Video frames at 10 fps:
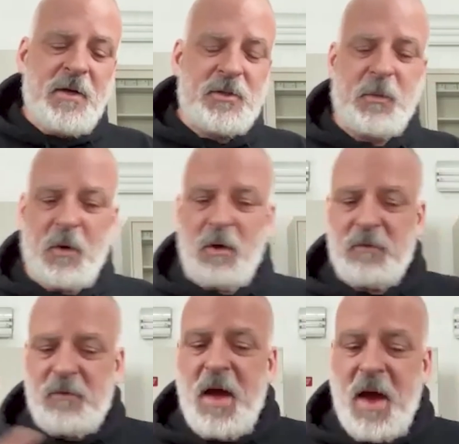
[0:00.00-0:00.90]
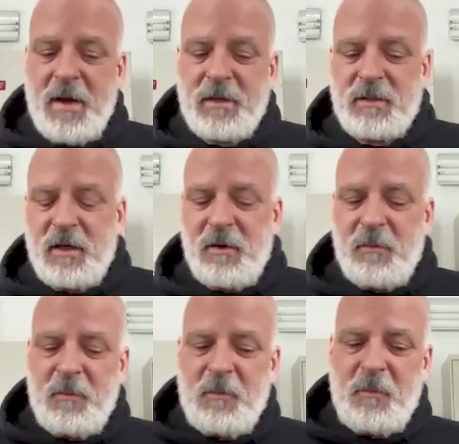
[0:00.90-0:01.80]
So with all of that,
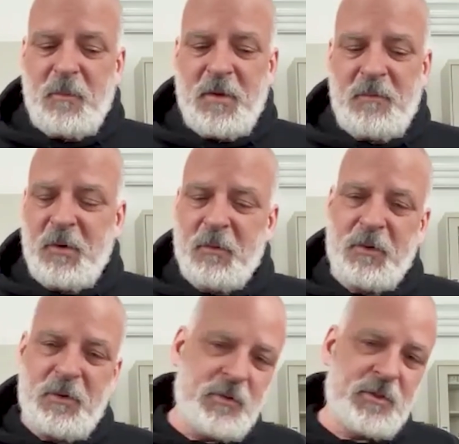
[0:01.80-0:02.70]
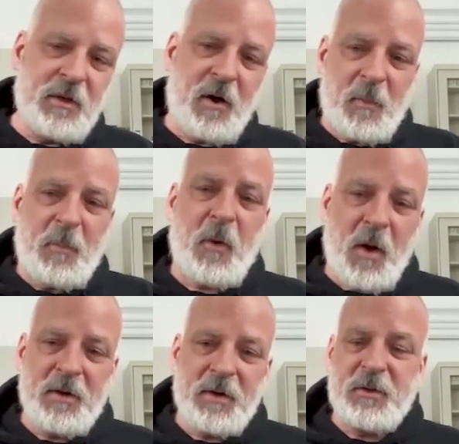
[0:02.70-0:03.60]
um, if we were using our
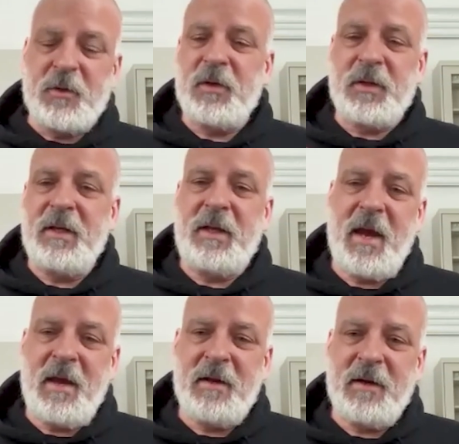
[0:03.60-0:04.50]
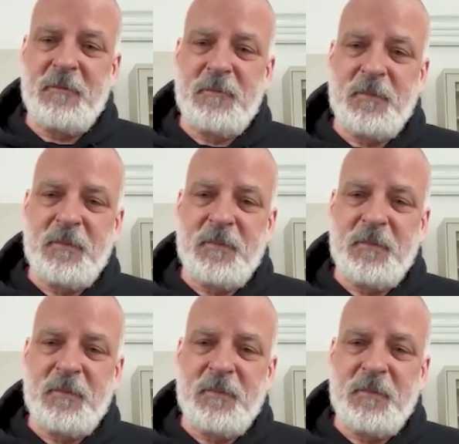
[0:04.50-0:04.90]
product currently in Canada,